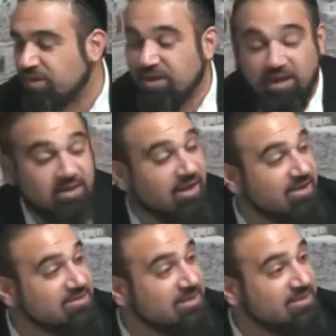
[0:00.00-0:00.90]
And the other
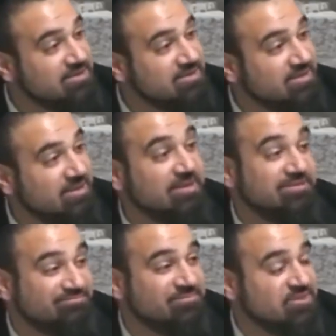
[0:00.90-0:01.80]
guy says,
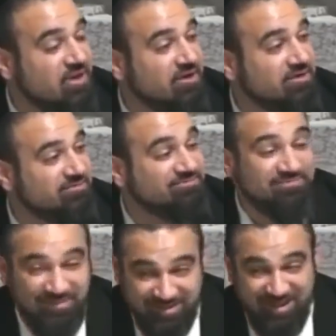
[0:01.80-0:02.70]
Your Honor,
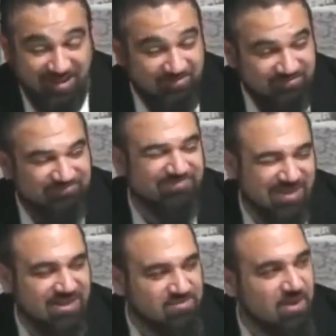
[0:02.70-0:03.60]
him
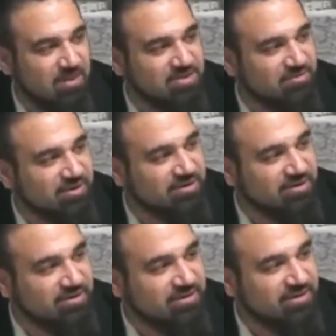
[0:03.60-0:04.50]
is my best friend.
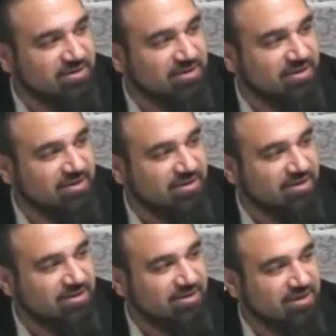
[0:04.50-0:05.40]

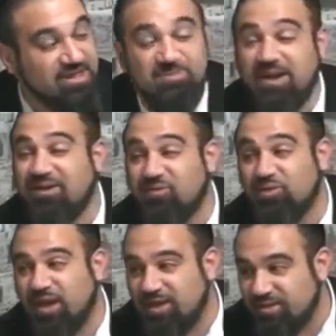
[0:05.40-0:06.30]
He's my
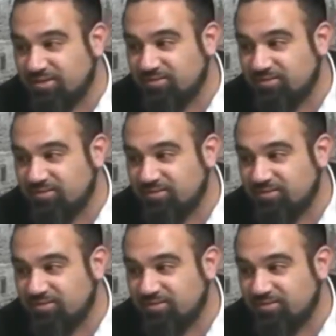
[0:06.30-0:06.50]
chavruta.